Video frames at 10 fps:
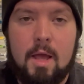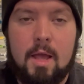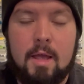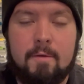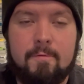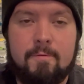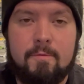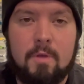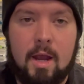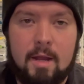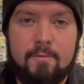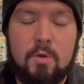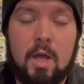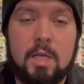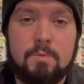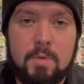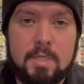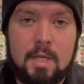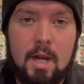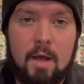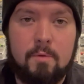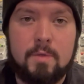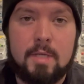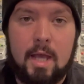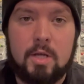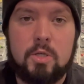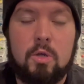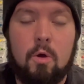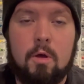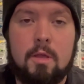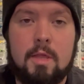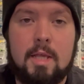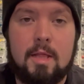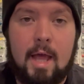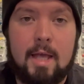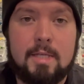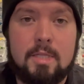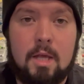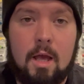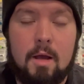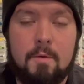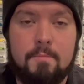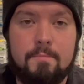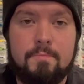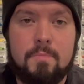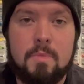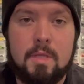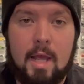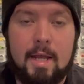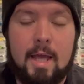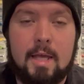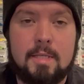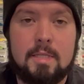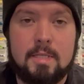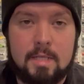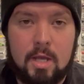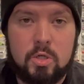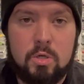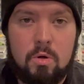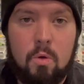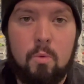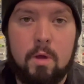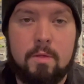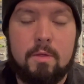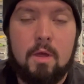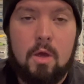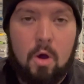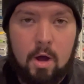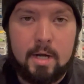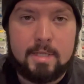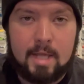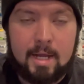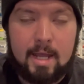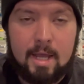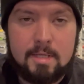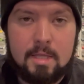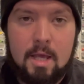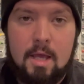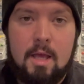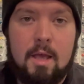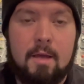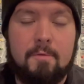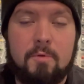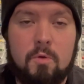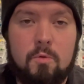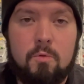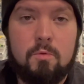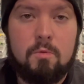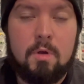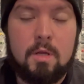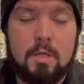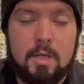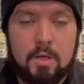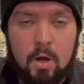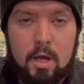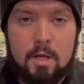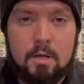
If any of you guys missed it, I was actually on the last diecast discussion with Honest Diecast. If you did not